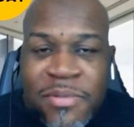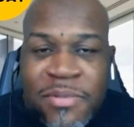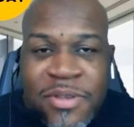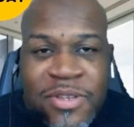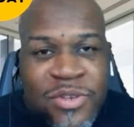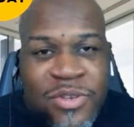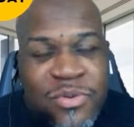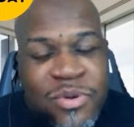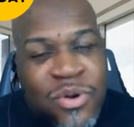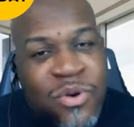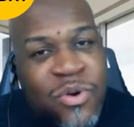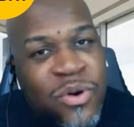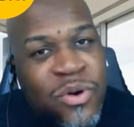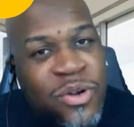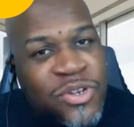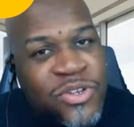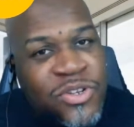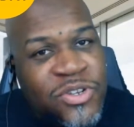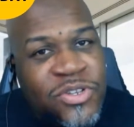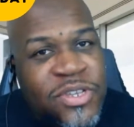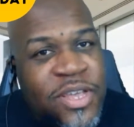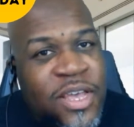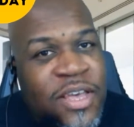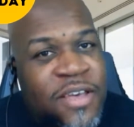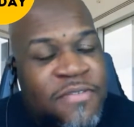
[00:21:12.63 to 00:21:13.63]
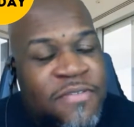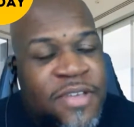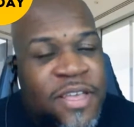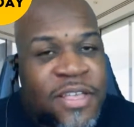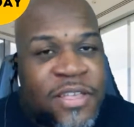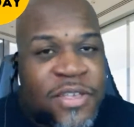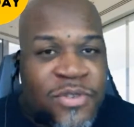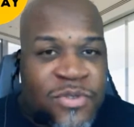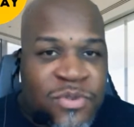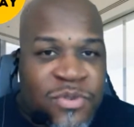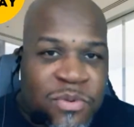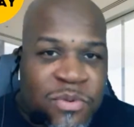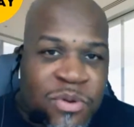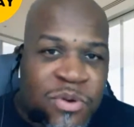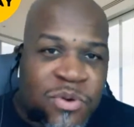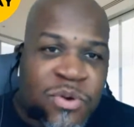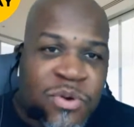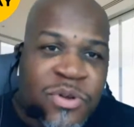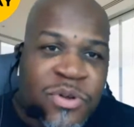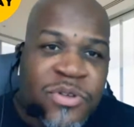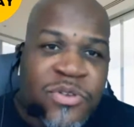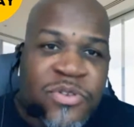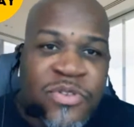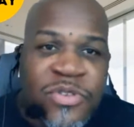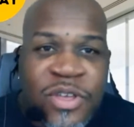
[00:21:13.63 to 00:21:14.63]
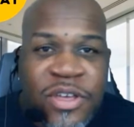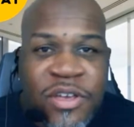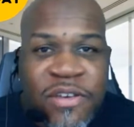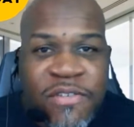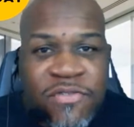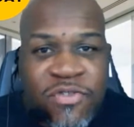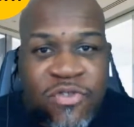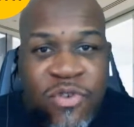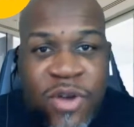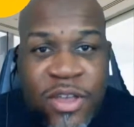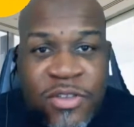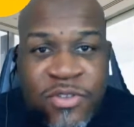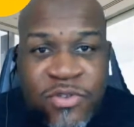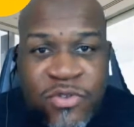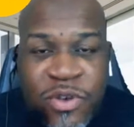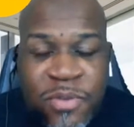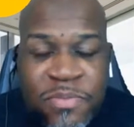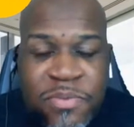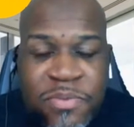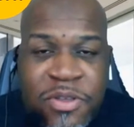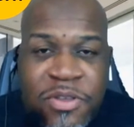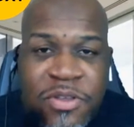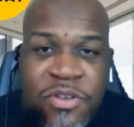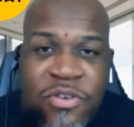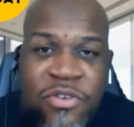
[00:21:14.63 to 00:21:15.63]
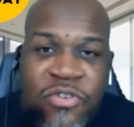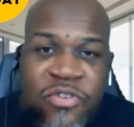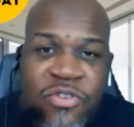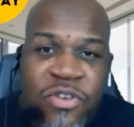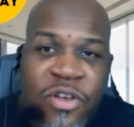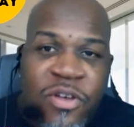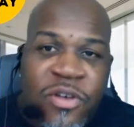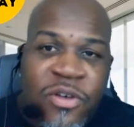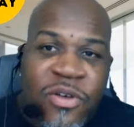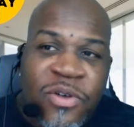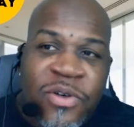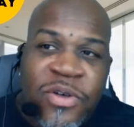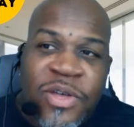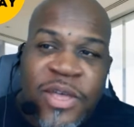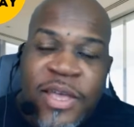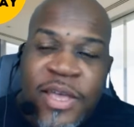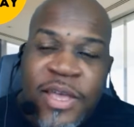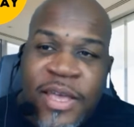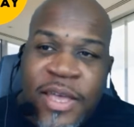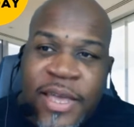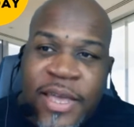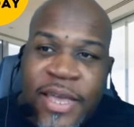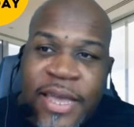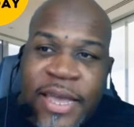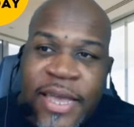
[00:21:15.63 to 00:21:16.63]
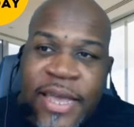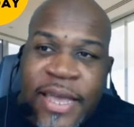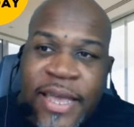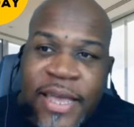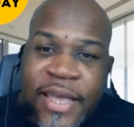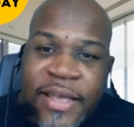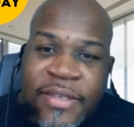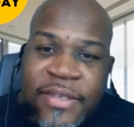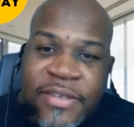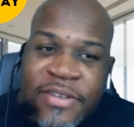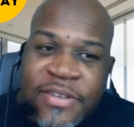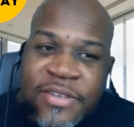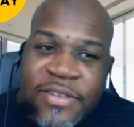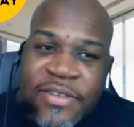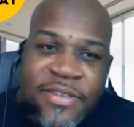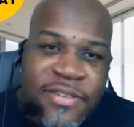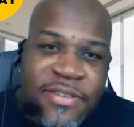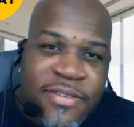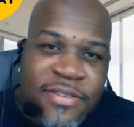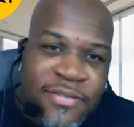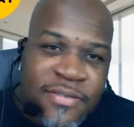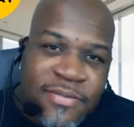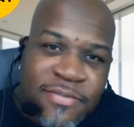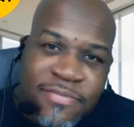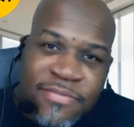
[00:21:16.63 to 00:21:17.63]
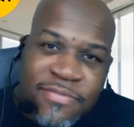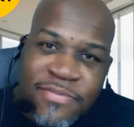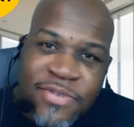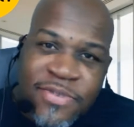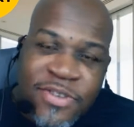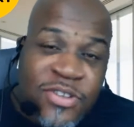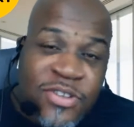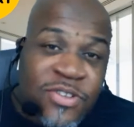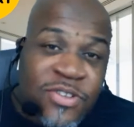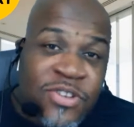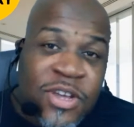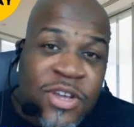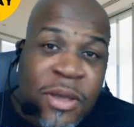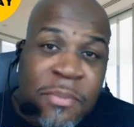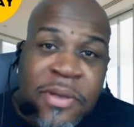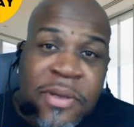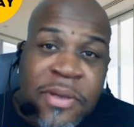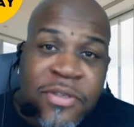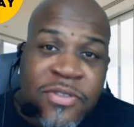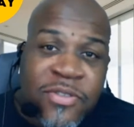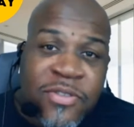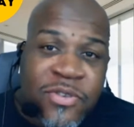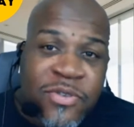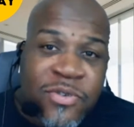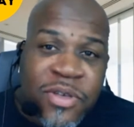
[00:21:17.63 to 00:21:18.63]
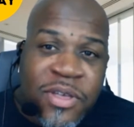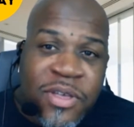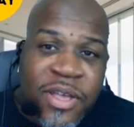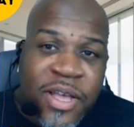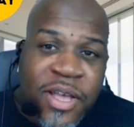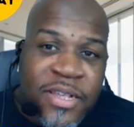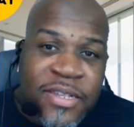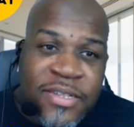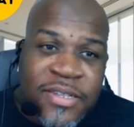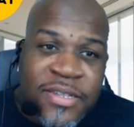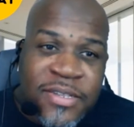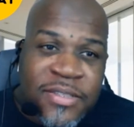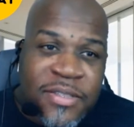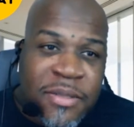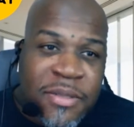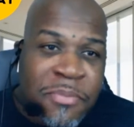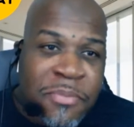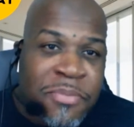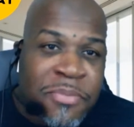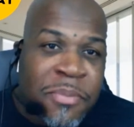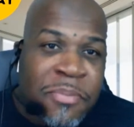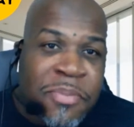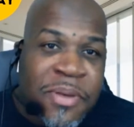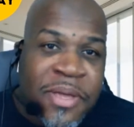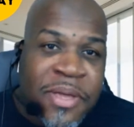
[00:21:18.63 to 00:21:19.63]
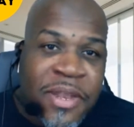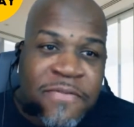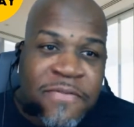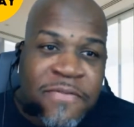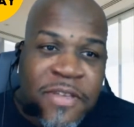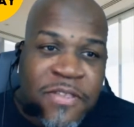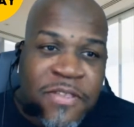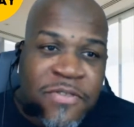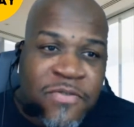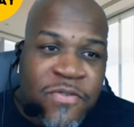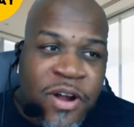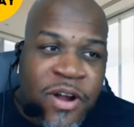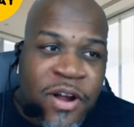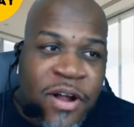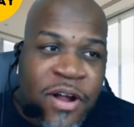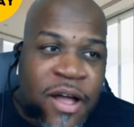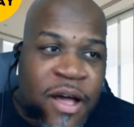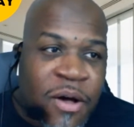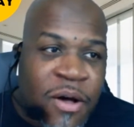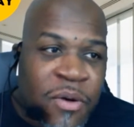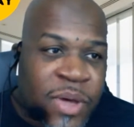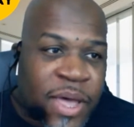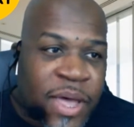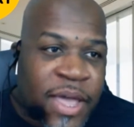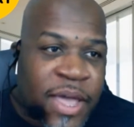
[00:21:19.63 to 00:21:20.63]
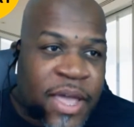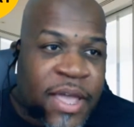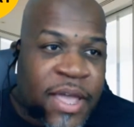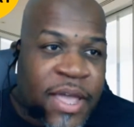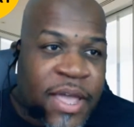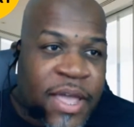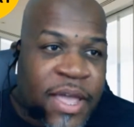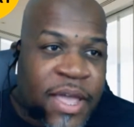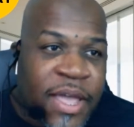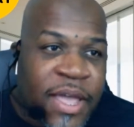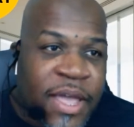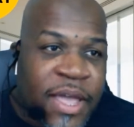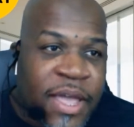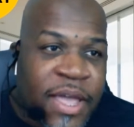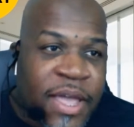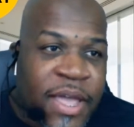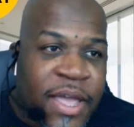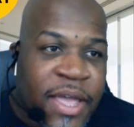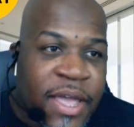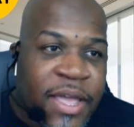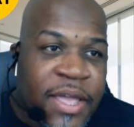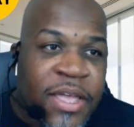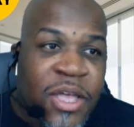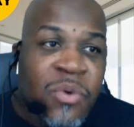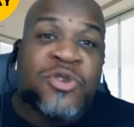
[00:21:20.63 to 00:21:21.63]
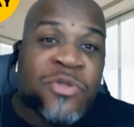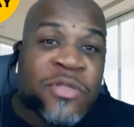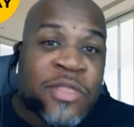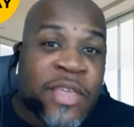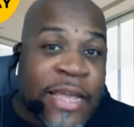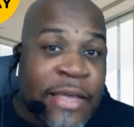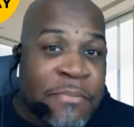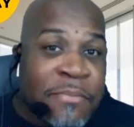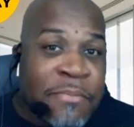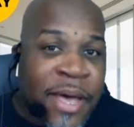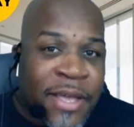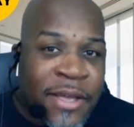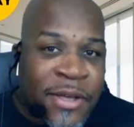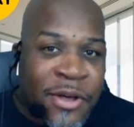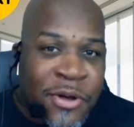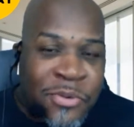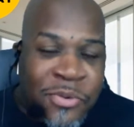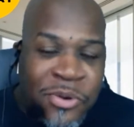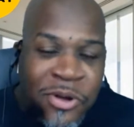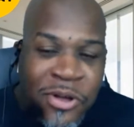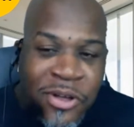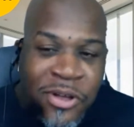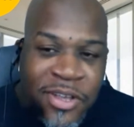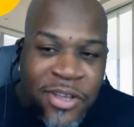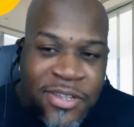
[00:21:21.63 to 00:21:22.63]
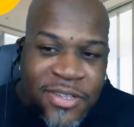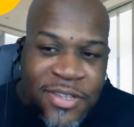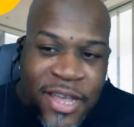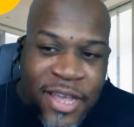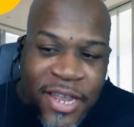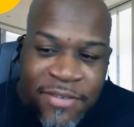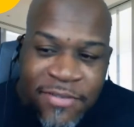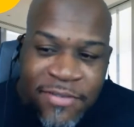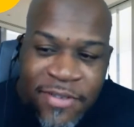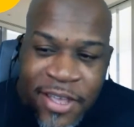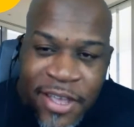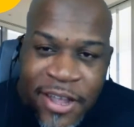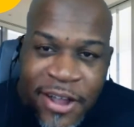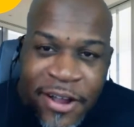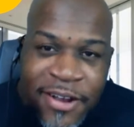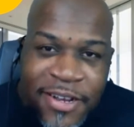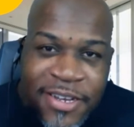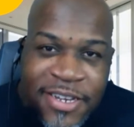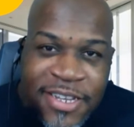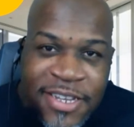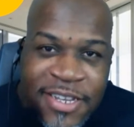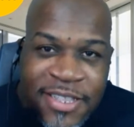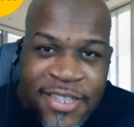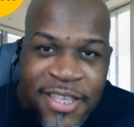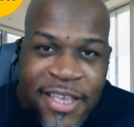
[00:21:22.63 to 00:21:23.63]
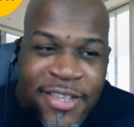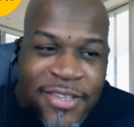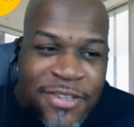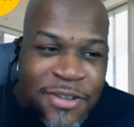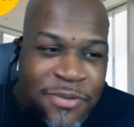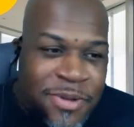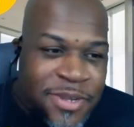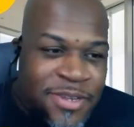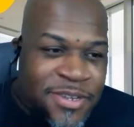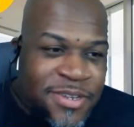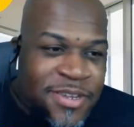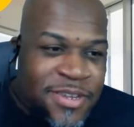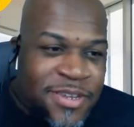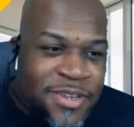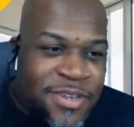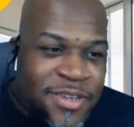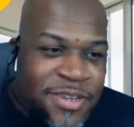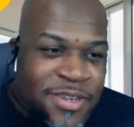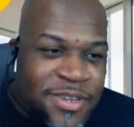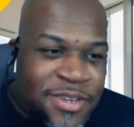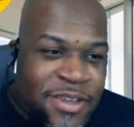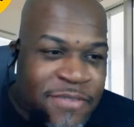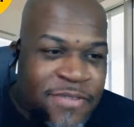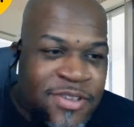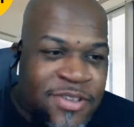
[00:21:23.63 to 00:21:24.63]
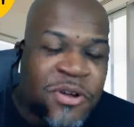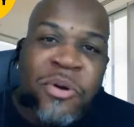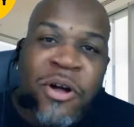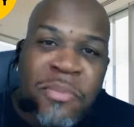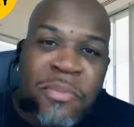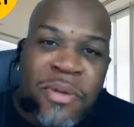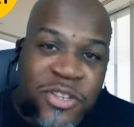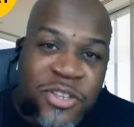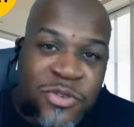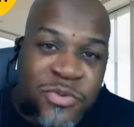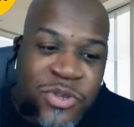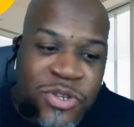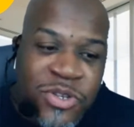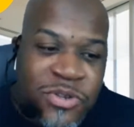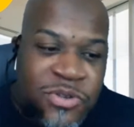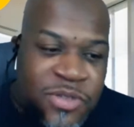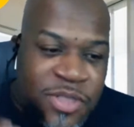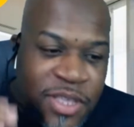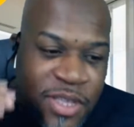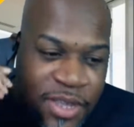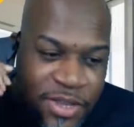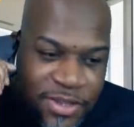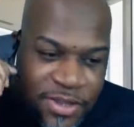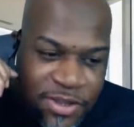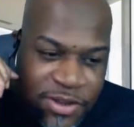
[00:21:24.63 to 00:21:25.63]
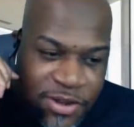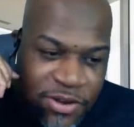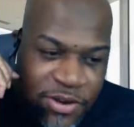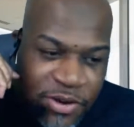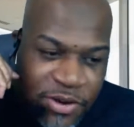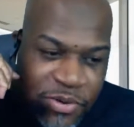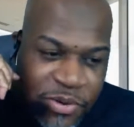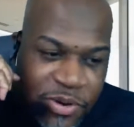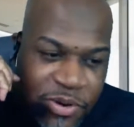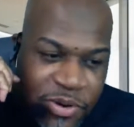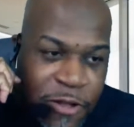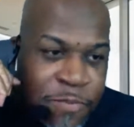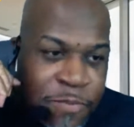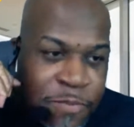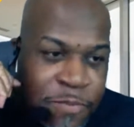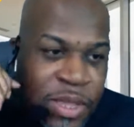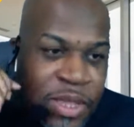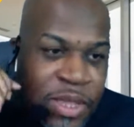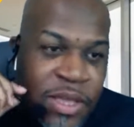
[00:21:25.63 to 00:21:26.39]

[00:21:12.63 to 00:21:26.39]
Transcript: Just record yourself, get used to recording yourself, try scripting your show, and just jump into it, because the benefits far outweigh what you think might go wrong. It's not even guaranteed that so much stuff is going to go wrong, but it's just what you think is going to go wrong.